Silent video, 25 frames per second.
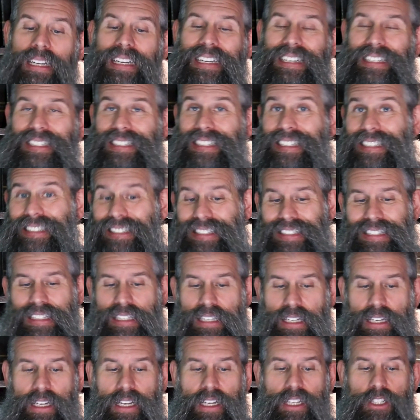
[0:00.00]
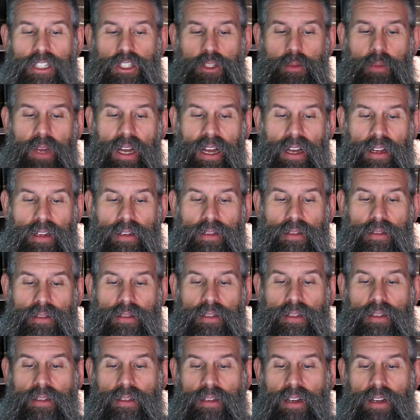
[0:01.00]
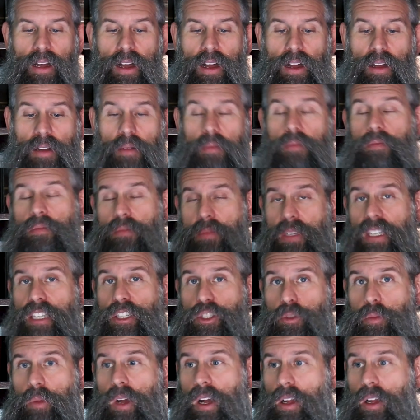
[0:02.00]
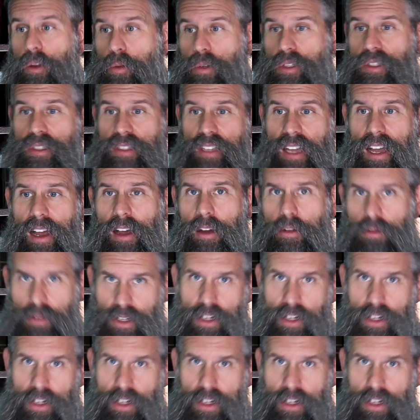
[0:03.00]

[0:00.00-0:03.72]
since Ishmael was now,